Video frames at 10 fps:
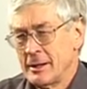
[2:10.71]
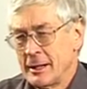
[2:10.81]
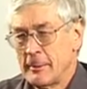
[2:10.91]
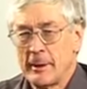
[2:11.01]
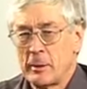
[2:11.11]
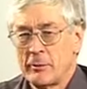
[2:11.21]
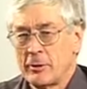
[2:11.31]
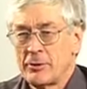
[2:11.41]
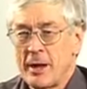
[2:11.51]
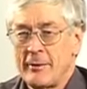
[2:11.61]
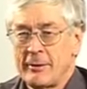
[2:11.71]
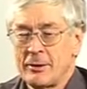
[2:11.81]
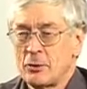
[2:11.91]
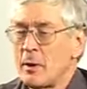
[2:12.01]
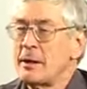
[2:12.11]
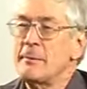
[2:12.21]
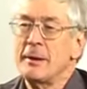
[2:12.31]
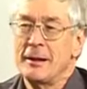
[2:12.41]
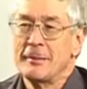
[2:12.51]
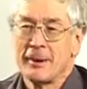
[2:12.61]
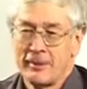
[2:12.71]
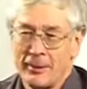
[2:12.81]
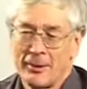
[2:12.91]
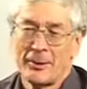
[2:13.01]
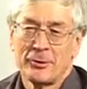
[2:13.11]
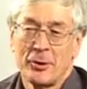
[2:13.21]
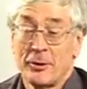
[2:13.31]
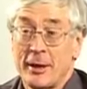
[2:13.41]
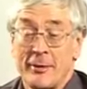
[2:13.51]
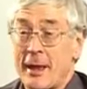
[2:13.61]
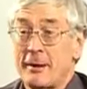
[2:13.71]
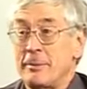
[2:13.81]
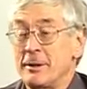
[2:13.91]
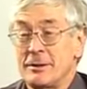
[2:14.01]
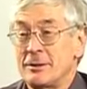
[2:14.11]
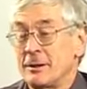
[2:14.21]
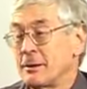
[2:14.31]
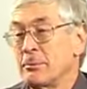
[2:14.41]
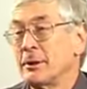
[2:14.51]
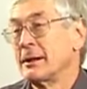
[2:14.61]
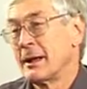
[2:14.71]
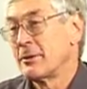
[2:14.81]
it'd be equivalent to having 20 billion people on this earth, and that'd be completely